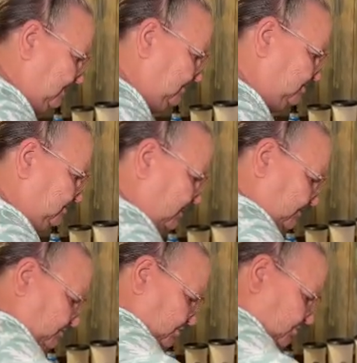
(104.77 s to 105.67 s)
Just keep
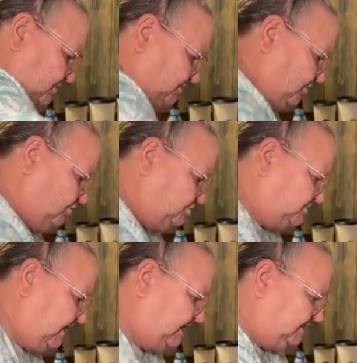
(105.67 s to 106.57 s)
stirring as hard as you
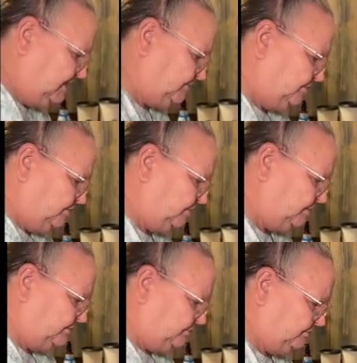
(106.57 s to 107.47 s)
can to keep it from
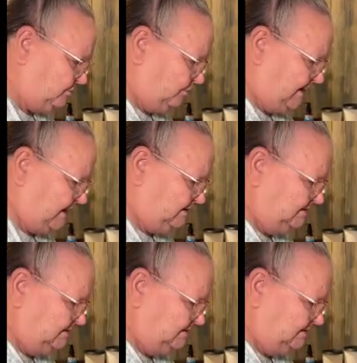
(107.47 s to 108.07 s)
lumping real bad.